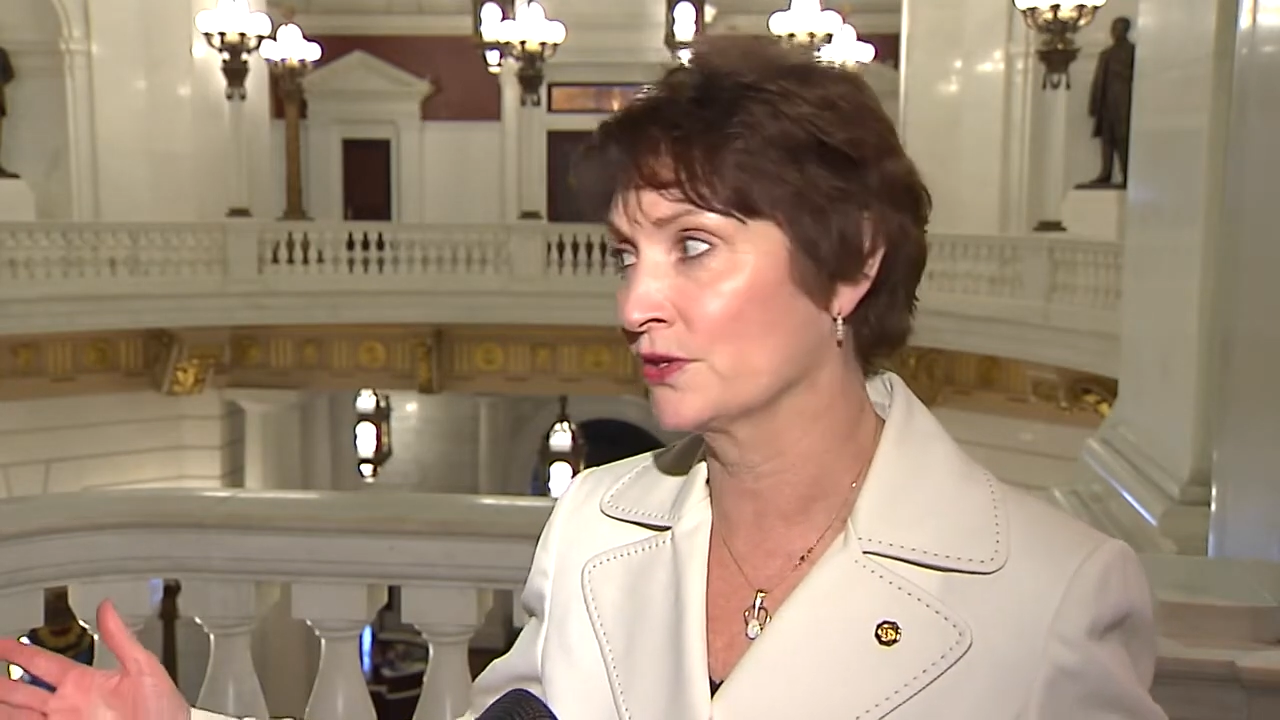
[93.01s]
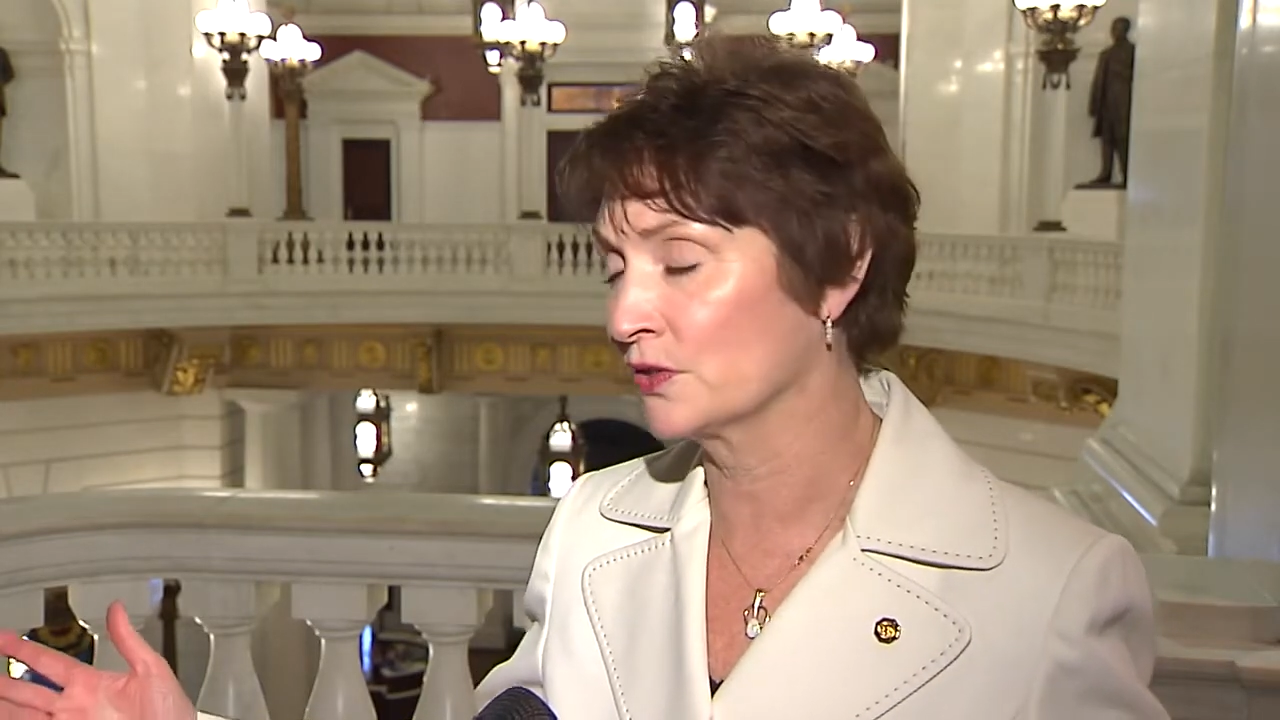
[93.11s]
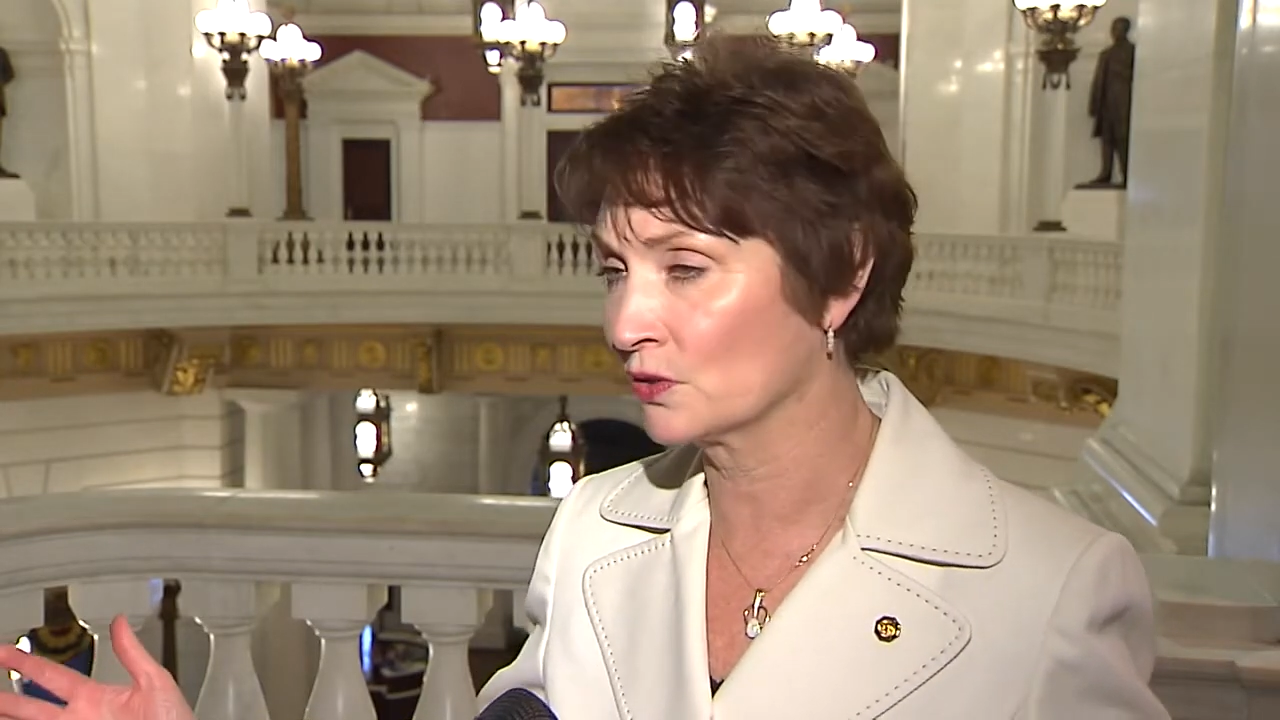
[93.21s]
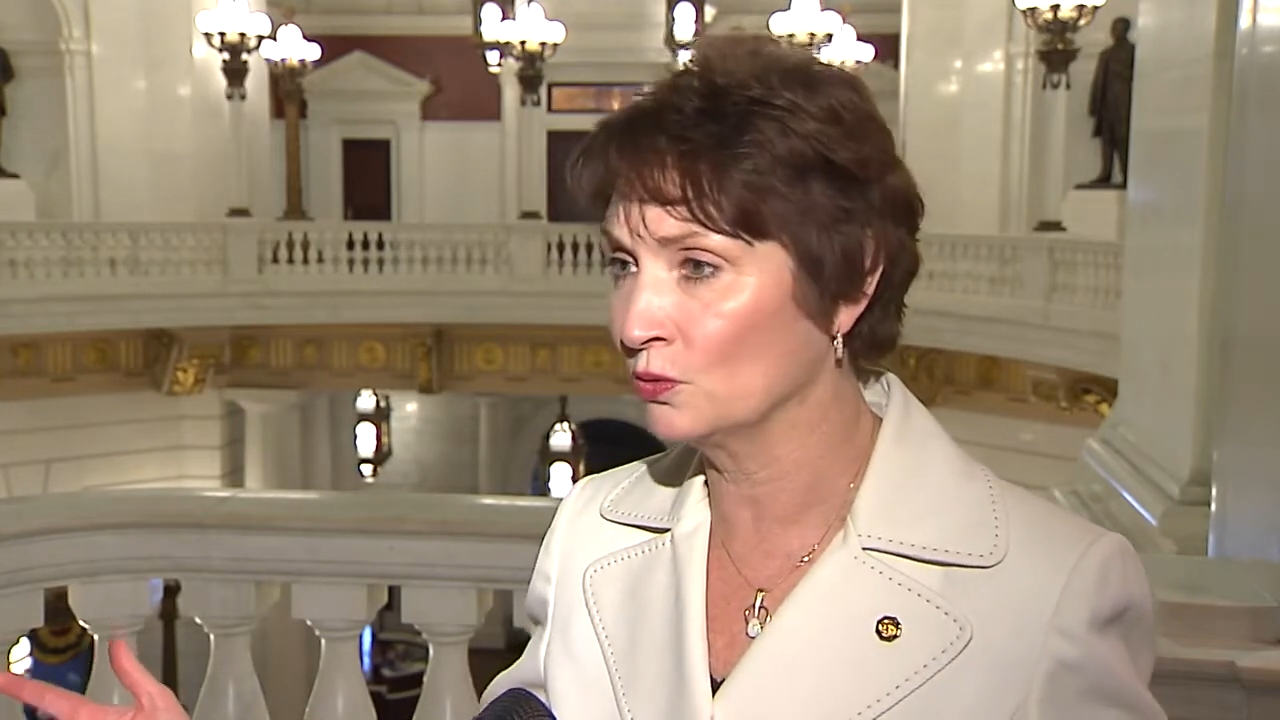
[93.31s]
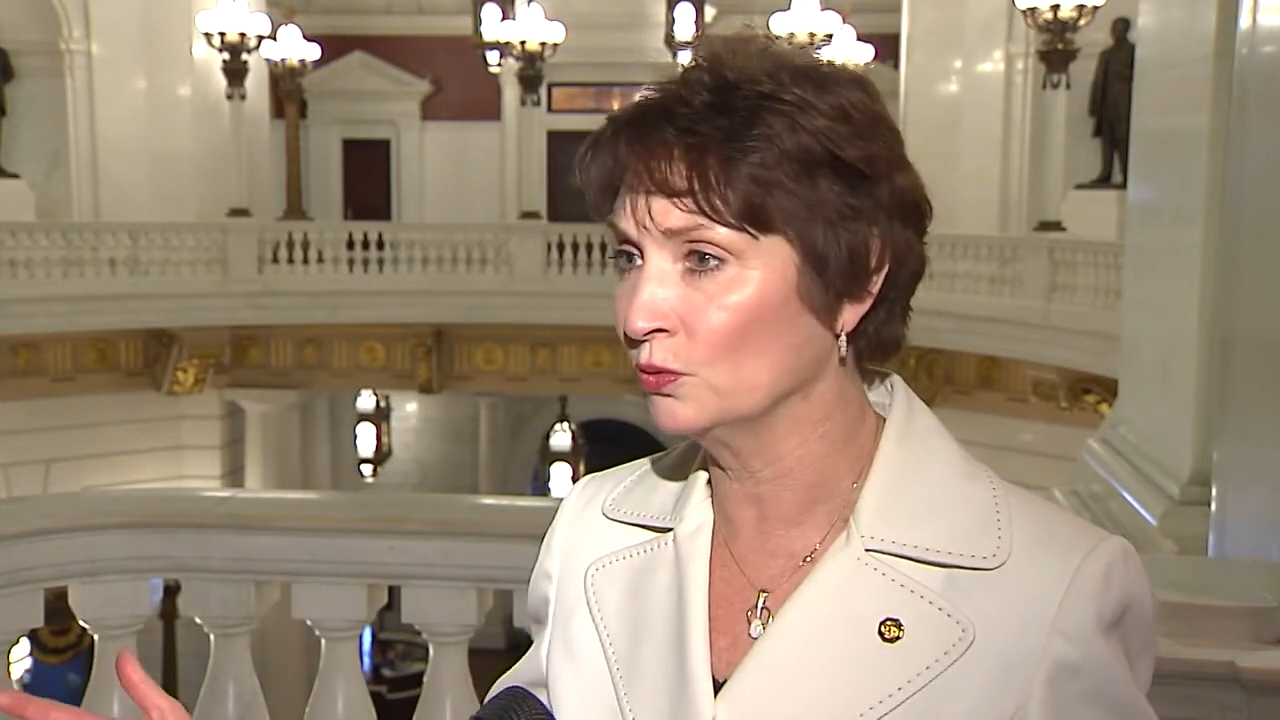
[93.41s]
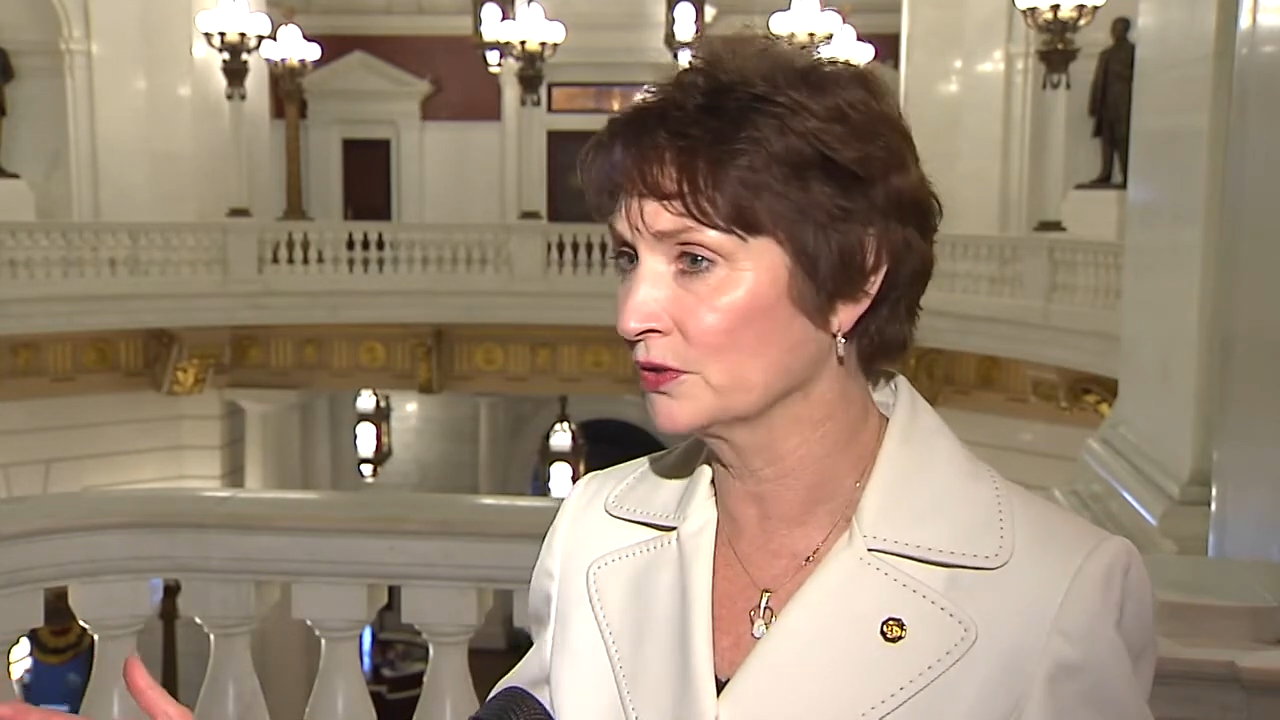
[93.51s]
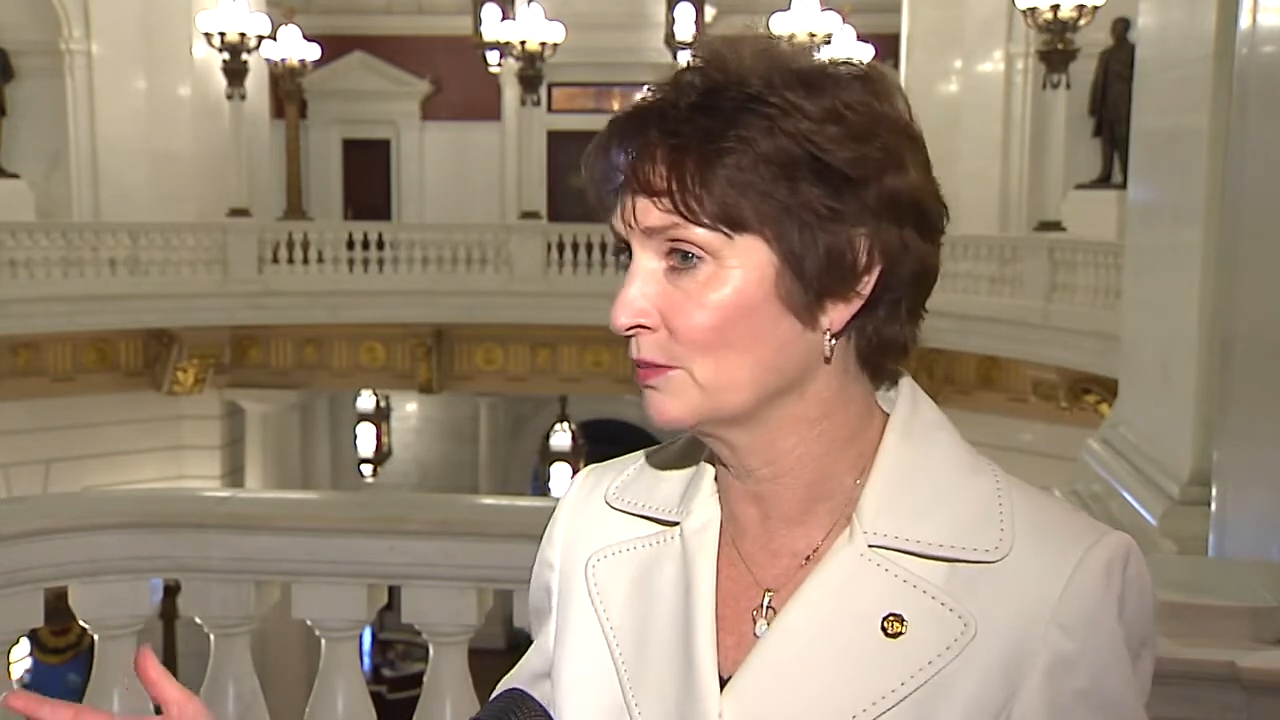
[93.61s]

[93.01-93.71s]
the schools.